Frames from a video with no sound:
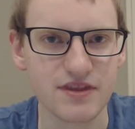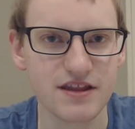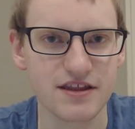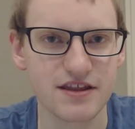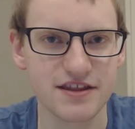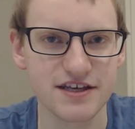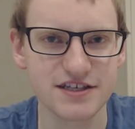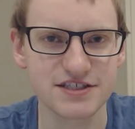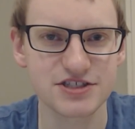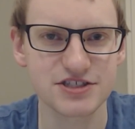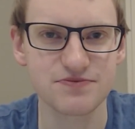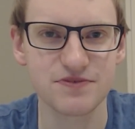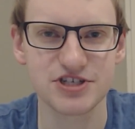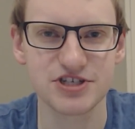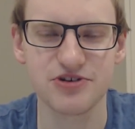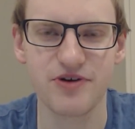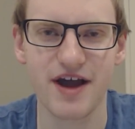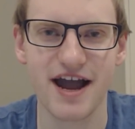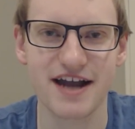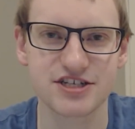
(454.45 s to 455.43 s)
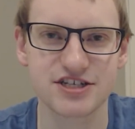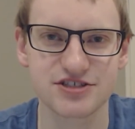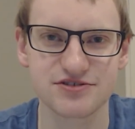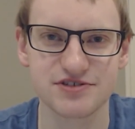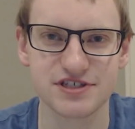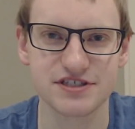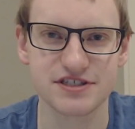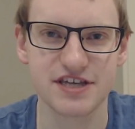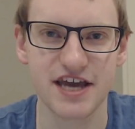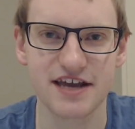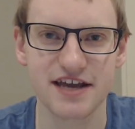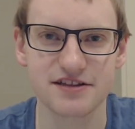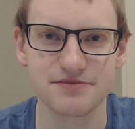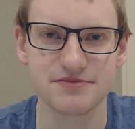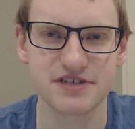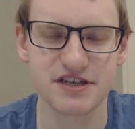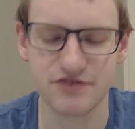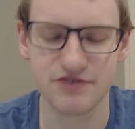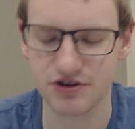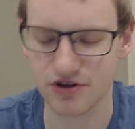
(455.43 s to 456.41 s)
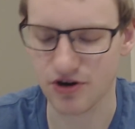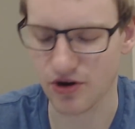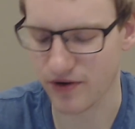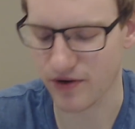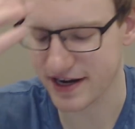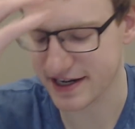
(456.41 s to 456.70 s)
This is when you actually let me give you a great